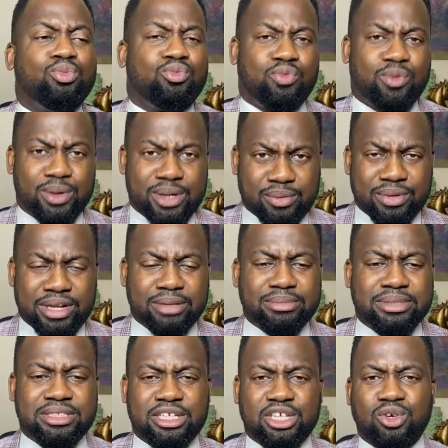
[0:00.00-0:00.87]
what I
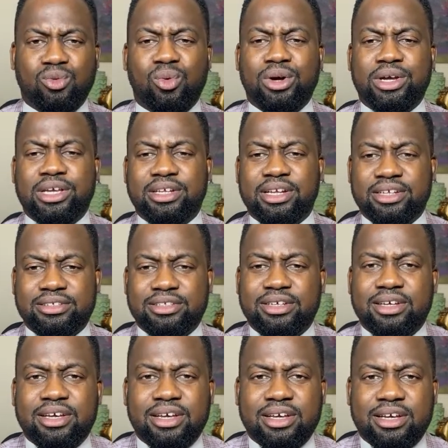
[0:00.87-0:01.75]
mean is that you walk in and
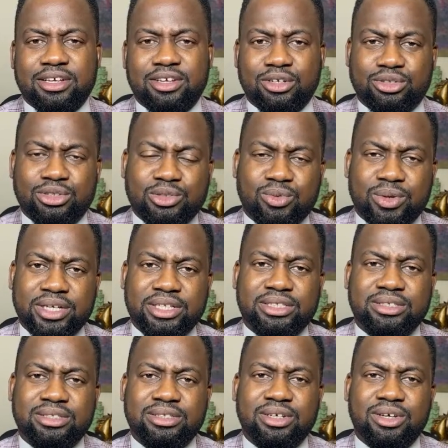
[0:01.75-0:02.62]
you're just quiet,
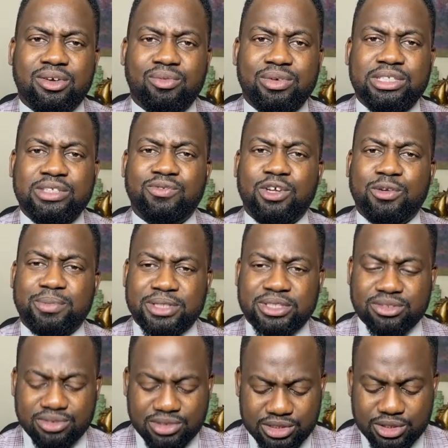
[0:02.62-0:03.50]
waiting for the
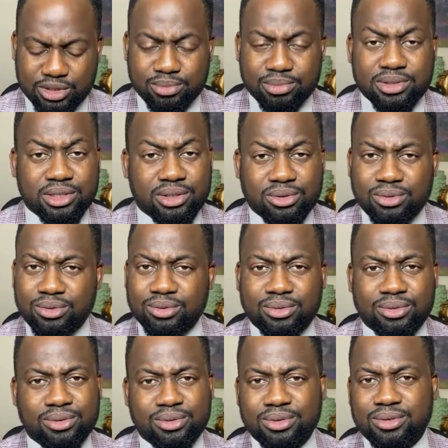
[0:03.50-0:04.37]
person to say something. No.
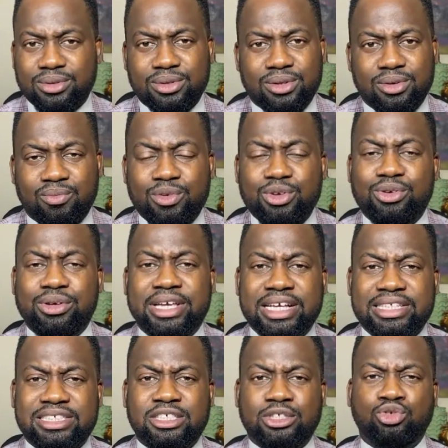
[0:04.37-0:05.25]
When you
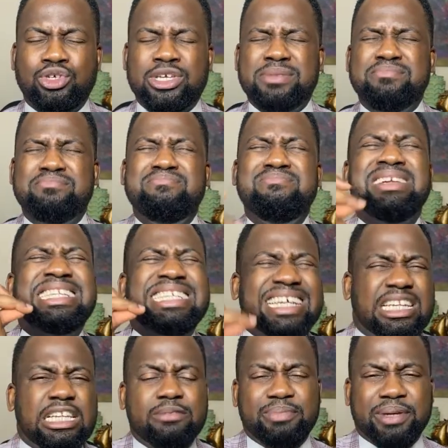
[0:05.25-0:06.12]
get in, you
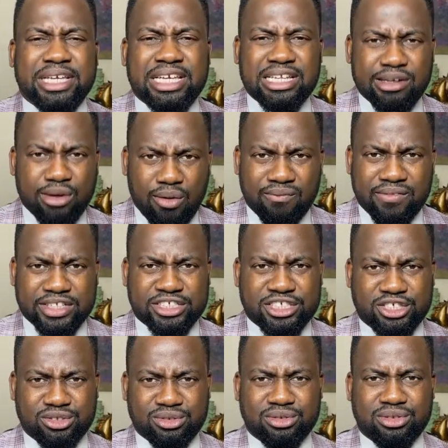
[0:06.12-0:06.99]
immediately begin the
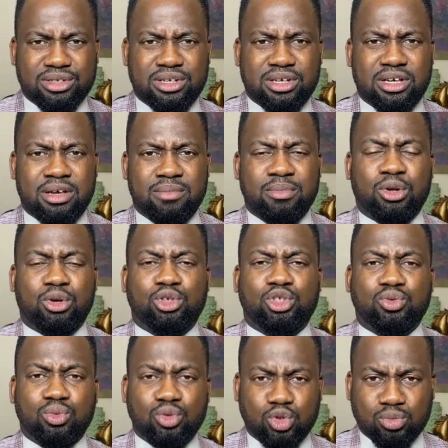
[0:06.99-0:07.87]
conversation because
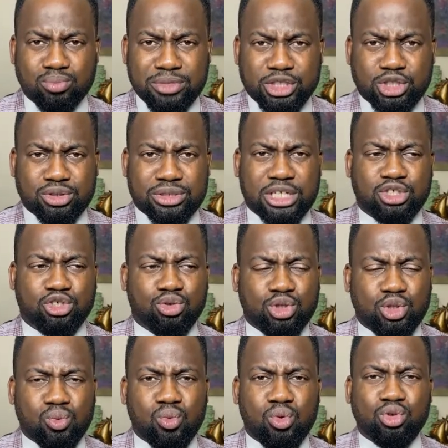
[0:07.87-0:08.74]
you want to make sure that you're
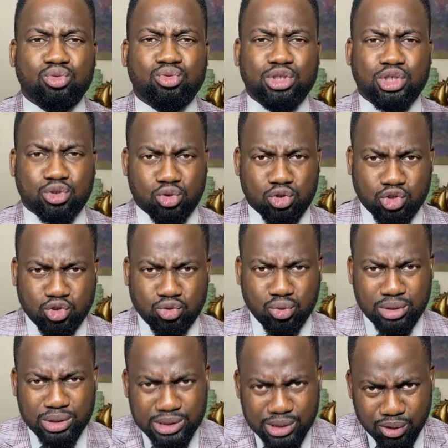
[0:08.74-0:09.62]
the one who is
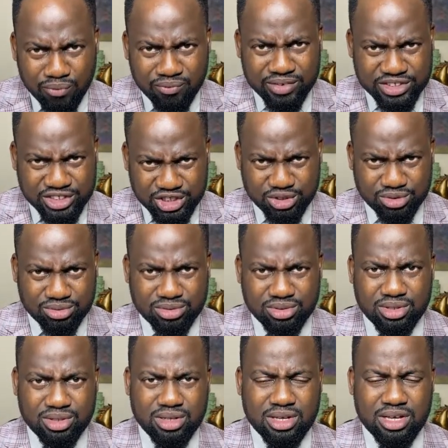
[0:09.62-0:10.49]
controlling the conversation
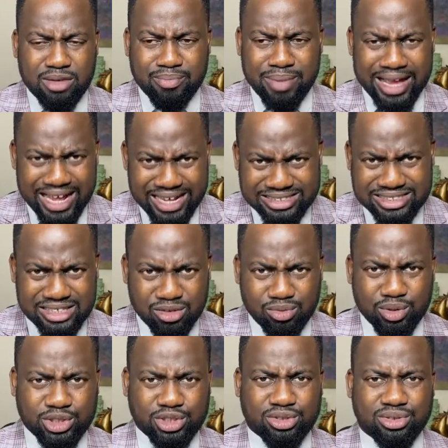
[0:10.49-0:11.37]
by asking
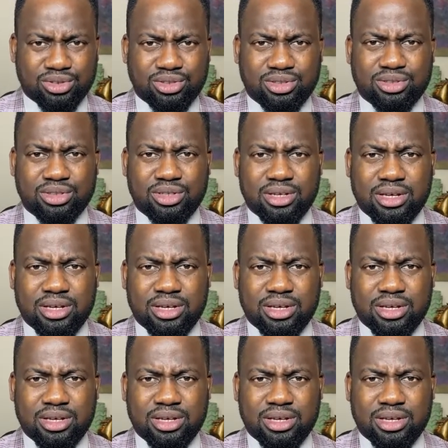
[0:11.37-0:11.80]
questions.